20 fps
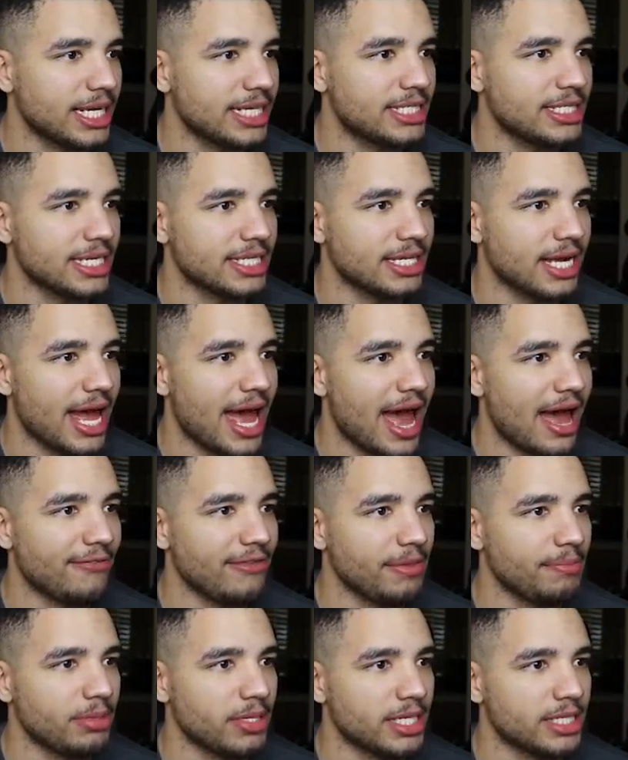they sent a
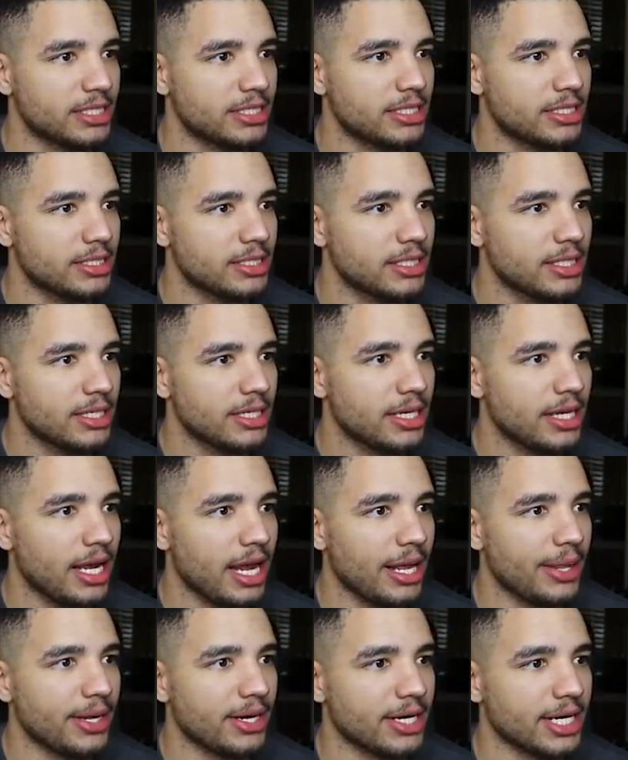heavy blitz.
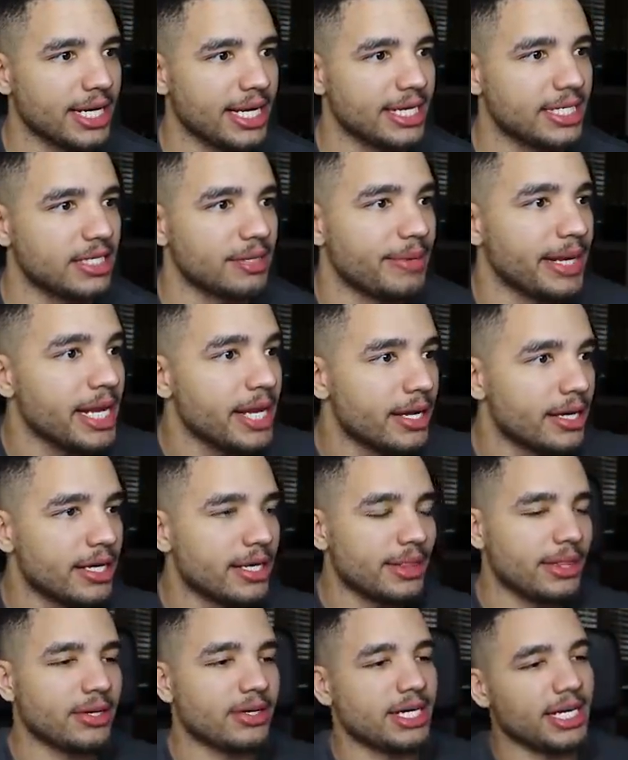And they're going to get to me.
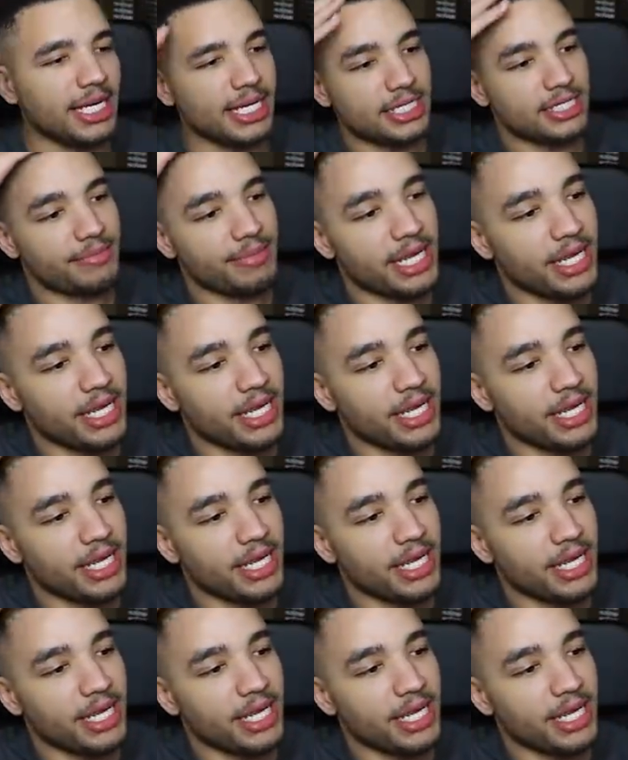They're going to get to